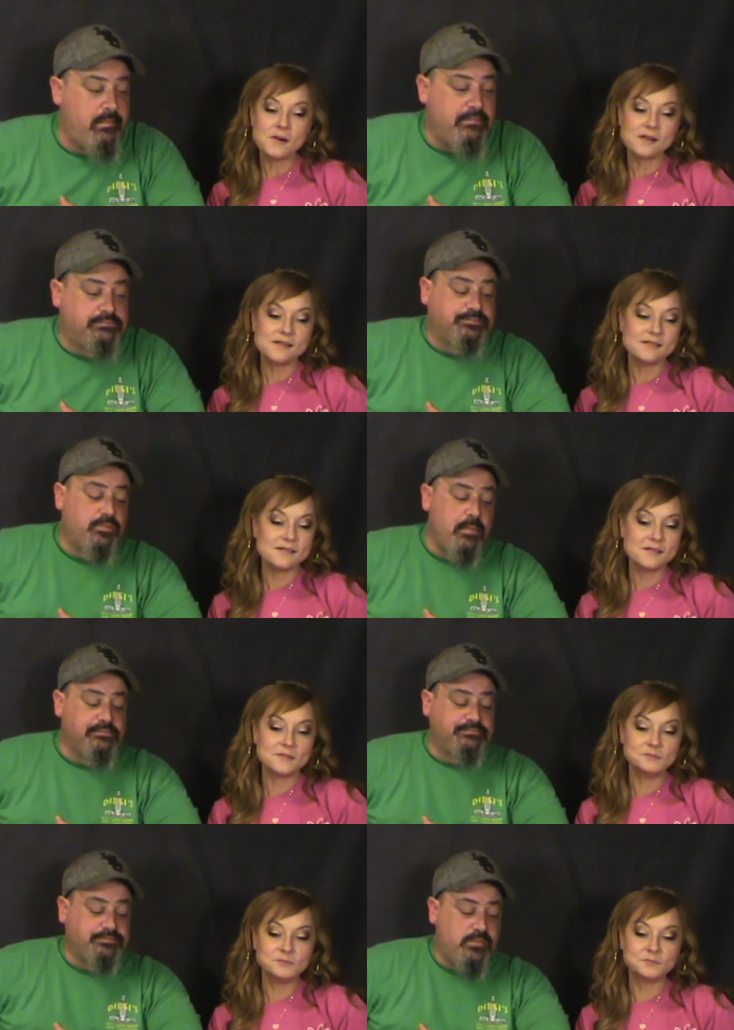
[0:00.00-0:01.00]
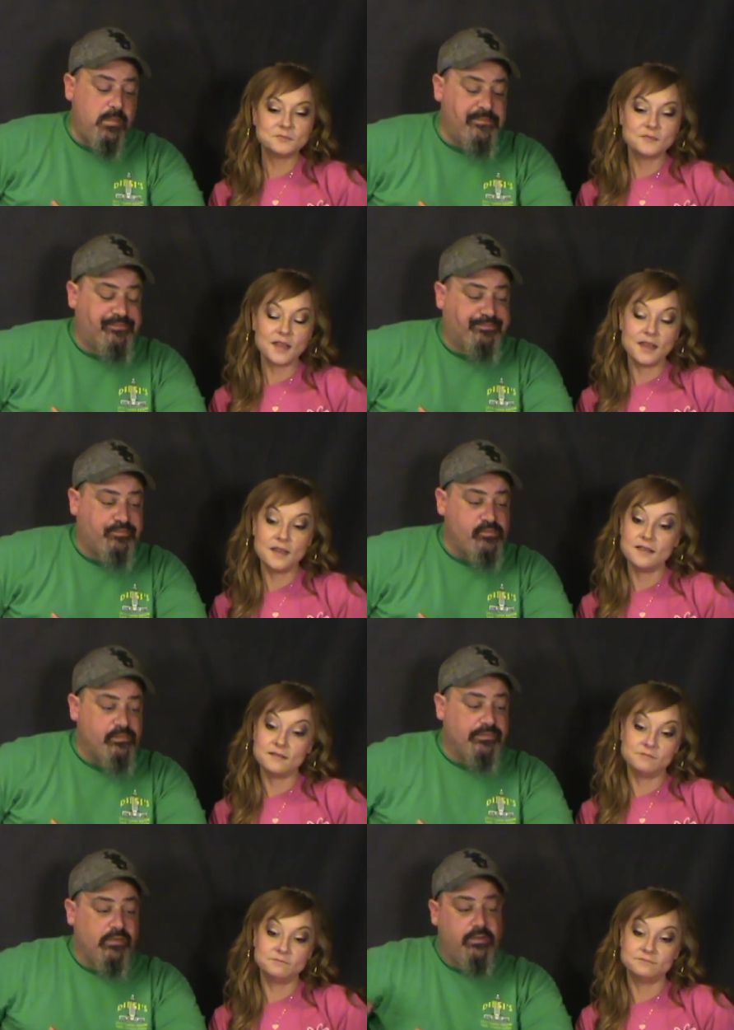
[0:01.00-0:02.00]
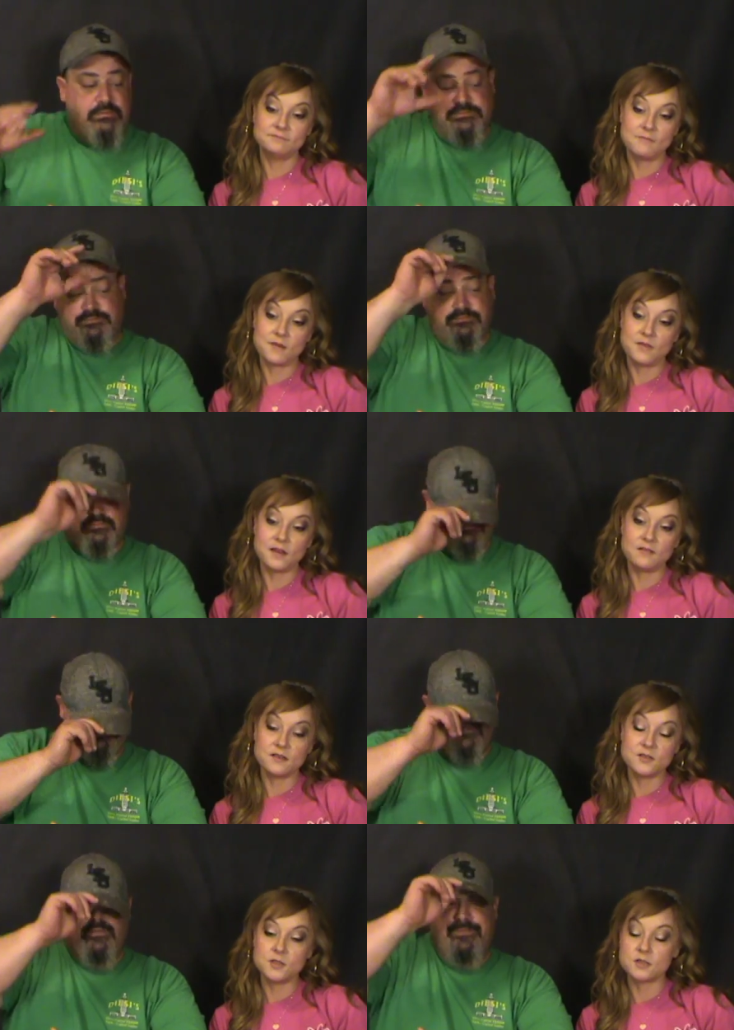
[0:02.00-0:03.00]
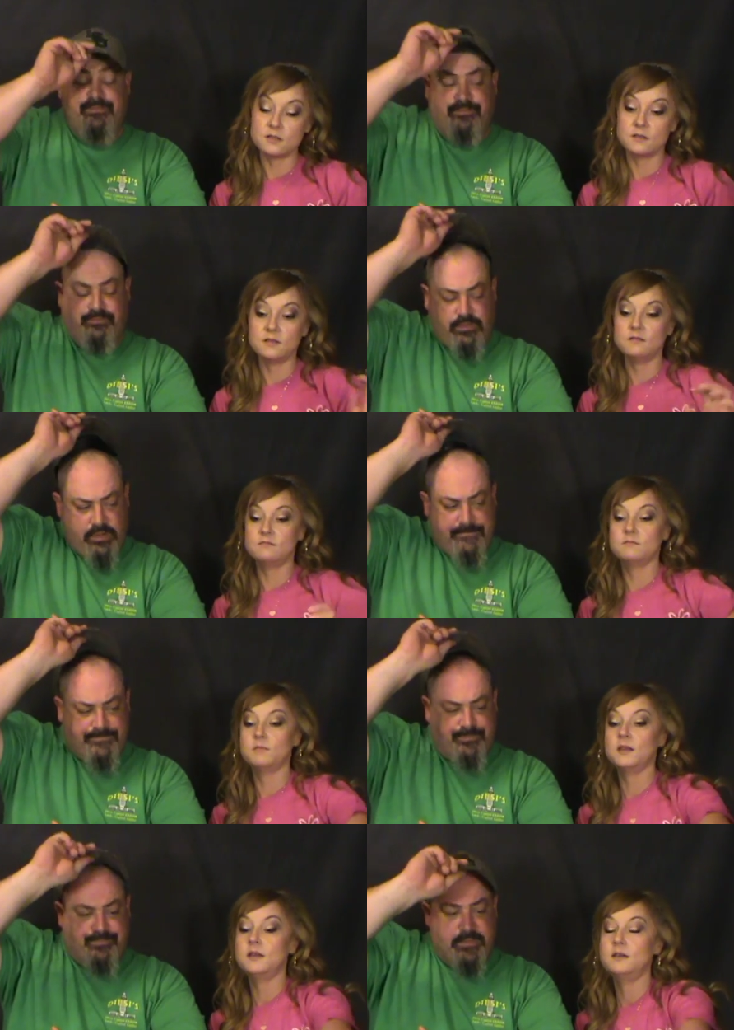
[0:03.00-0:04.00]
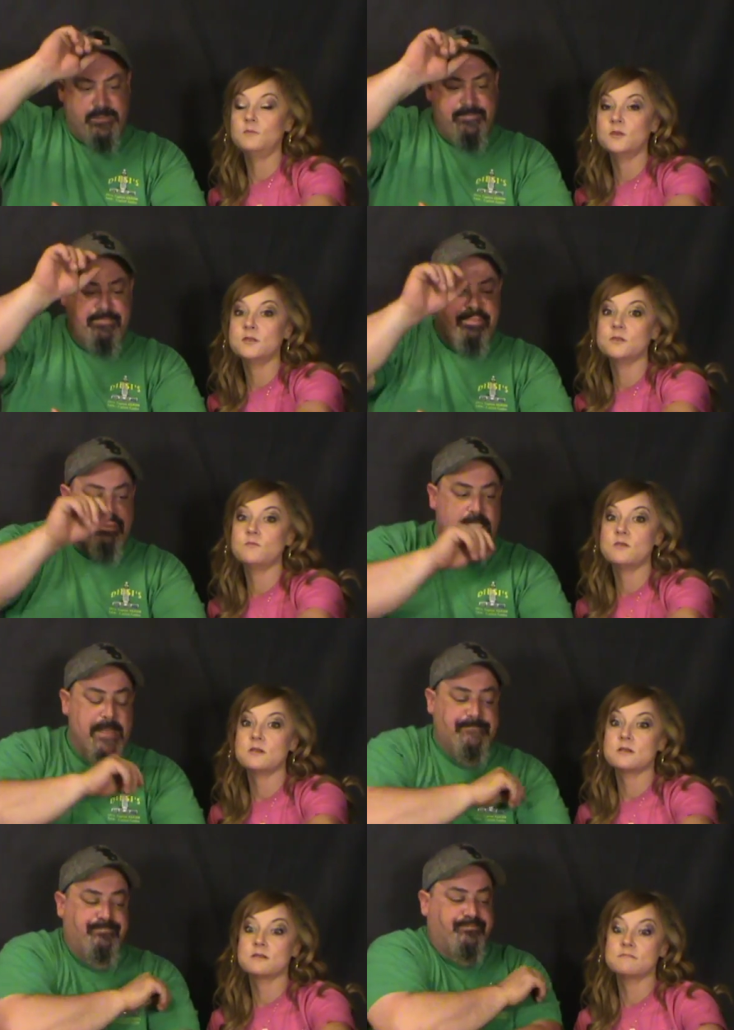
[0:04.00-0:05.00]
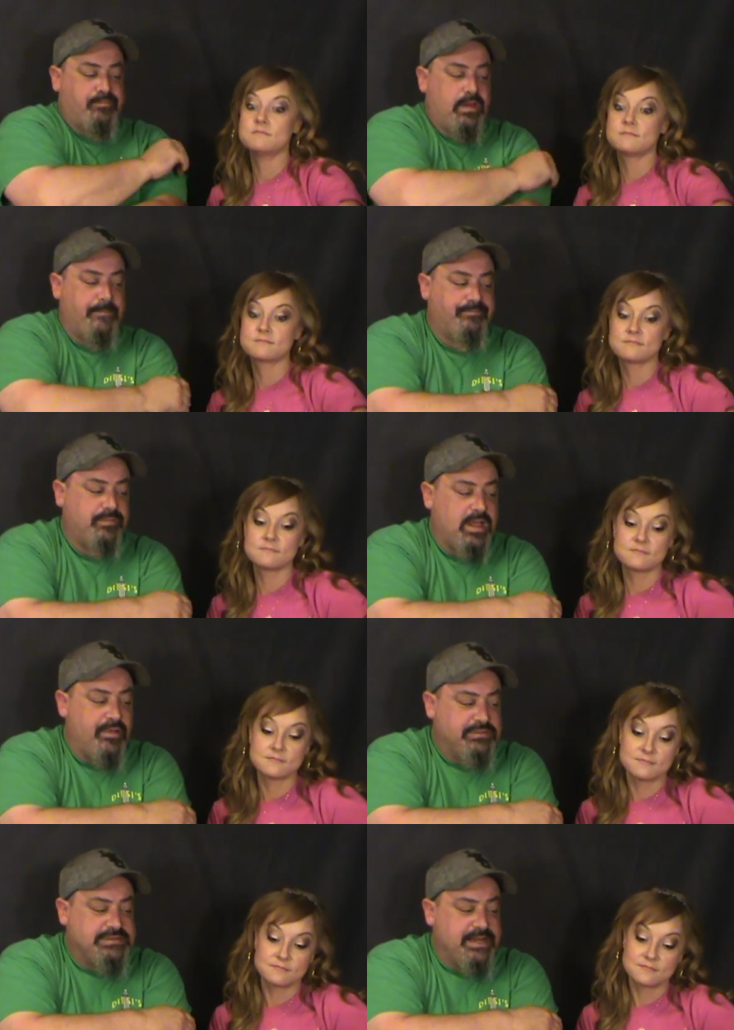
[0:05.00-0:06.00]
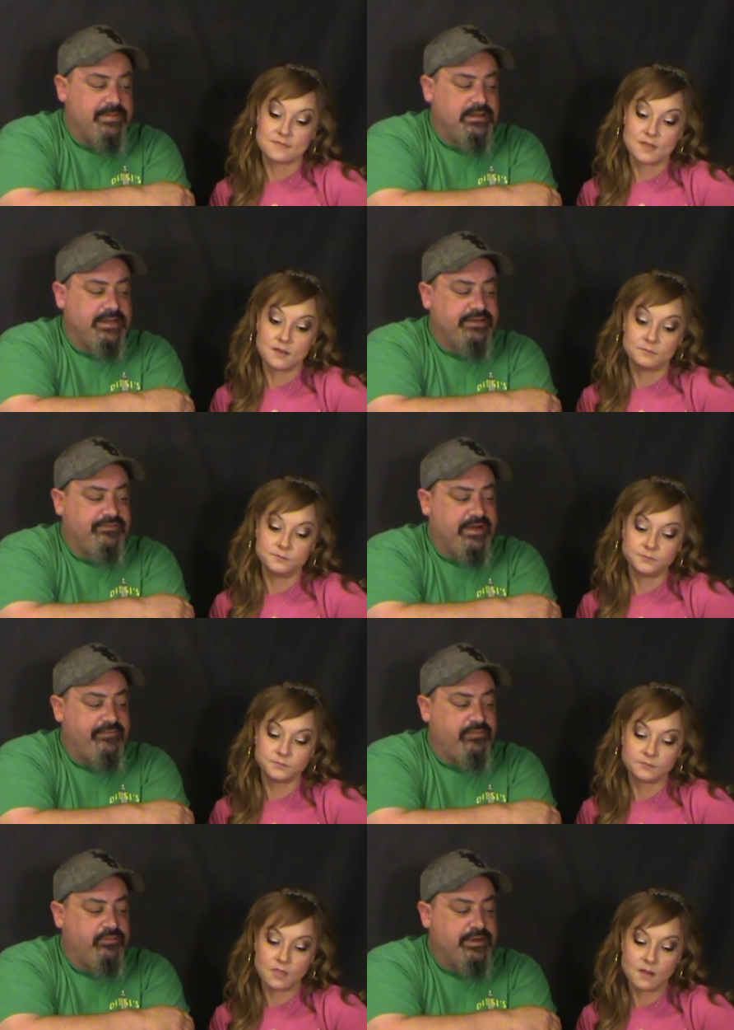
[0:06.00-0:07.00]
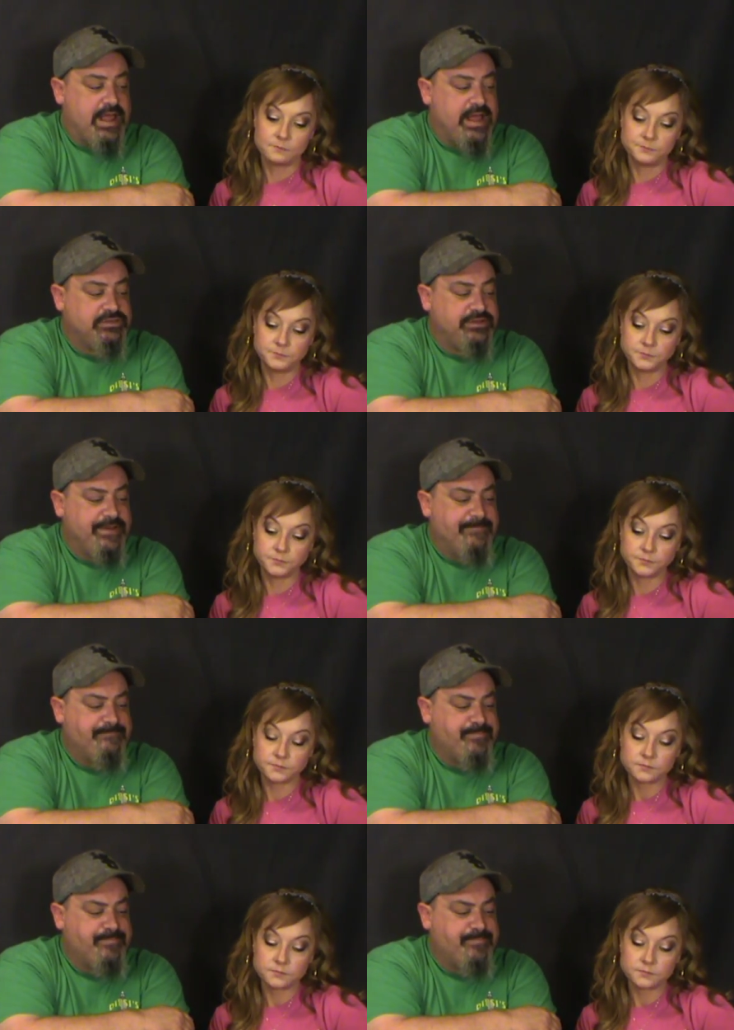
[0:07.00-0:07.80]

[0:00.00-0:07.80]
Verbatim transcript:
Speaker 1: Uh, and my favorite is just a plain ones in water.
Speaker 2: I would say my least favorite one, actually.